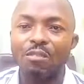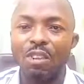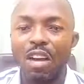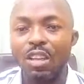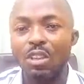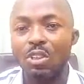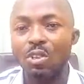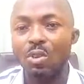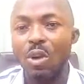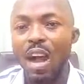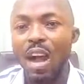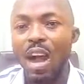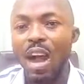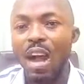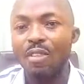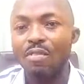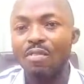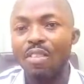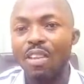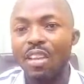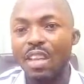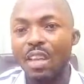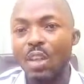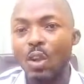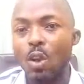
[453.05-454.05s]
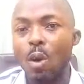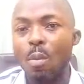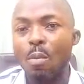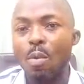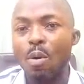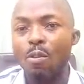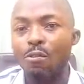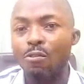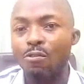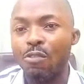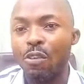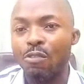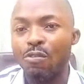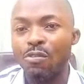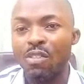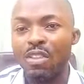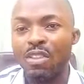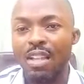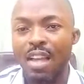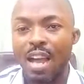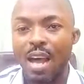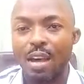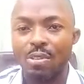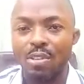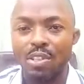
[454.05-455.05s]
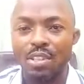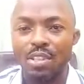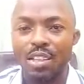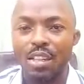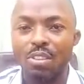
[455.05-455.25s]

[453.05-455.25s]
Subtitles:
and you are having income of 50,000,